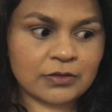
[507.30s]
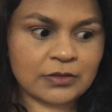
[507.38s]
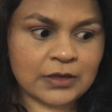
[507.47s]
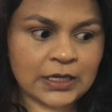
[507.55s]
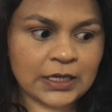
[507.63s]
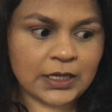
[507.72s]

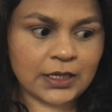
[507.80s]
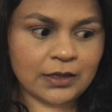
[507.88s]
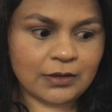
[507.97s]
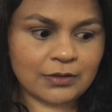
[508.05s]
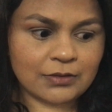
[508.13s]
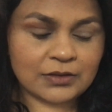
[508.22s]

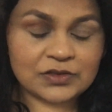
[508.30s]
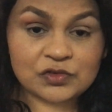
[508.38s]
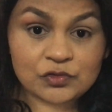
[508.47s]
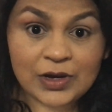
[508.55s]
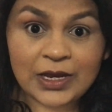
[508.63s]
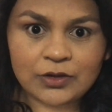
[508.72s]
the
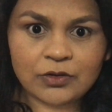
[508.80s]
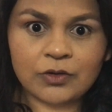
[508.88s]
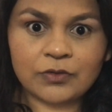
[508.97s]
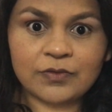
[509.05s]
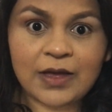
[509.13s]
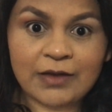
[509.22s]
strain
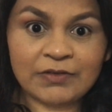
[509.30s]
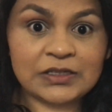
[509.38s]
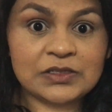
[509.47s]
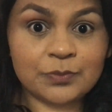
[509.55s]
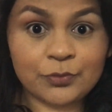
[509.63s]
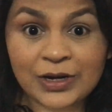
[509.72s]
of having
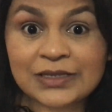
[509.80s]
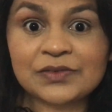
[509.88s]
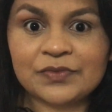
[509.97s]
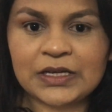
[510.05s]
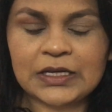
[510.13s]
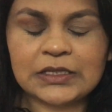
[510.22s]
to
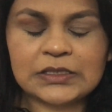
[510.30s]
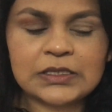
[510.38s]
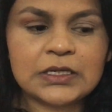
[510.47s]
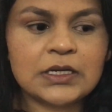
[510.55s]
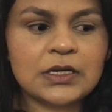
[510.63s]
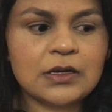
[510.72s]
breastfeed
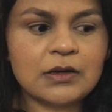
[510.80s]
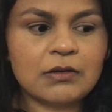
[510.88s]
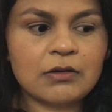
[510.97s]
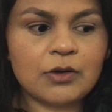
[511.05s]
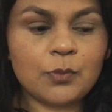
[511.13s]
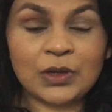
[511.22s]

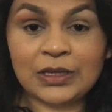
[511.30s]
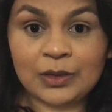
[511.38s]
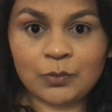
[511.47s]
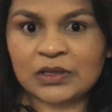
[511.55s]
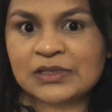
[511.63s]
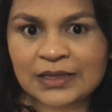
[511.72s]
when he
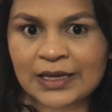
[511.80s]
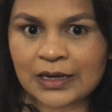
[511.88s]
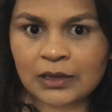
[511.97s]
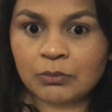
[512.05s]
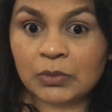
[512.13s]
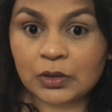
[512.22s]
wasn't
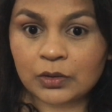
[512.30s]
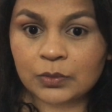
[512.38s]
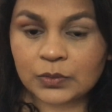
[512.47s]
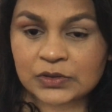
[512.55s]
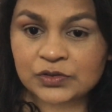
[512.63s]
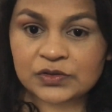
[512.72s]
getting milk
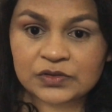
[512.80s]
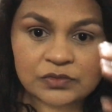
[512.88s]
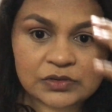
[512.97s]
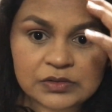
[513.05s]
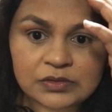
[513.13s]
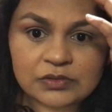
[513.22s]
was
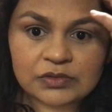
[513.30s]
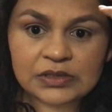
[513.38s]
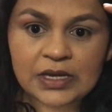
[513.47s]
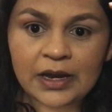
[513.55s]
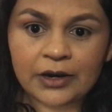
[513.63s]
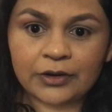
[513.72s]

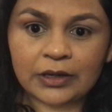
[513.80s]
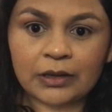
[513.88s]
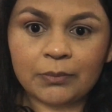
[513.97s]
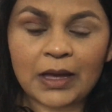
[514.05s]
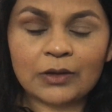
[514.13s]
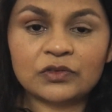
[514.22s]
tiring
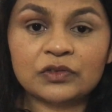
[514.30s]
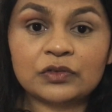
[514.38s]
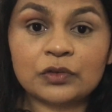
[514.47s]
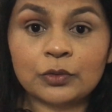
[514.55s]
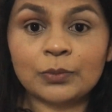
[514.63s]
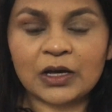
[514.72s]
him out
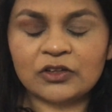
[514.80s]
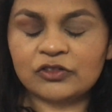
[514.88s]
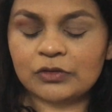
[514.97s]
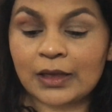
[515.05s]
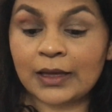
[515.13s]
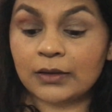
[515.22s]
so
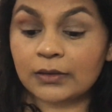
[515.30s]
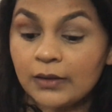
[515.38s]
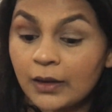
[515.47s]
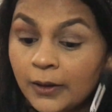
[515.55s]
much that